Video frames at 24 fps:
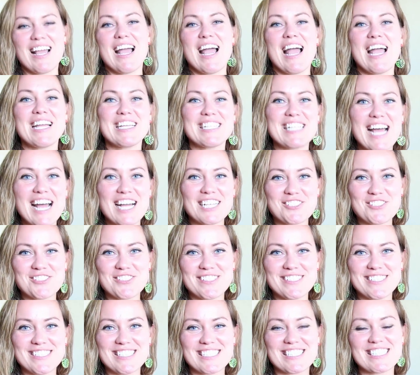Hey
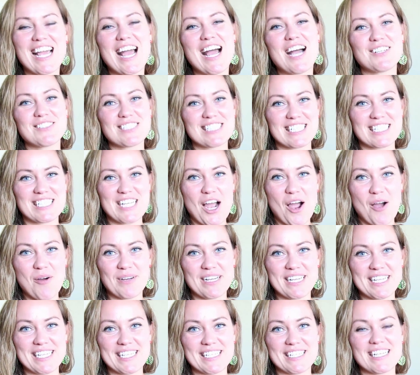Naturals, how's it
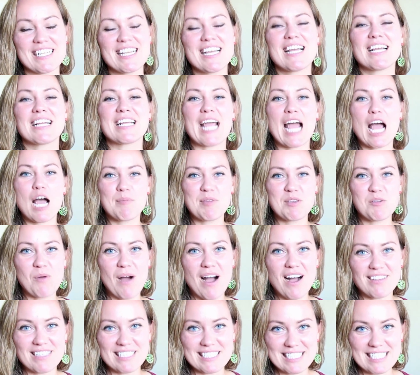going? Gabby
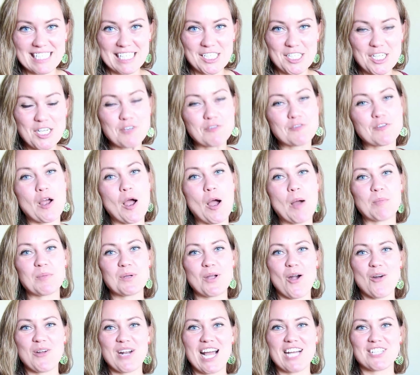Wallace here from
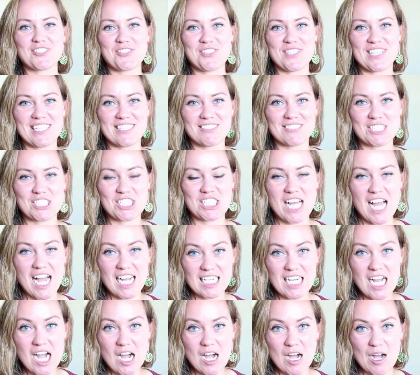
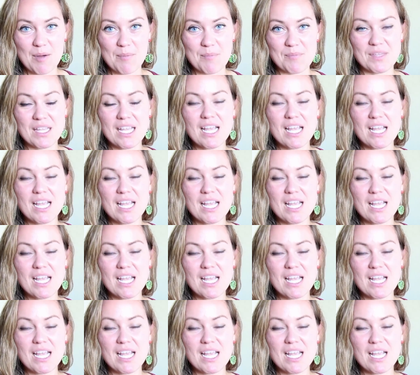GoNaturalEnglish.com.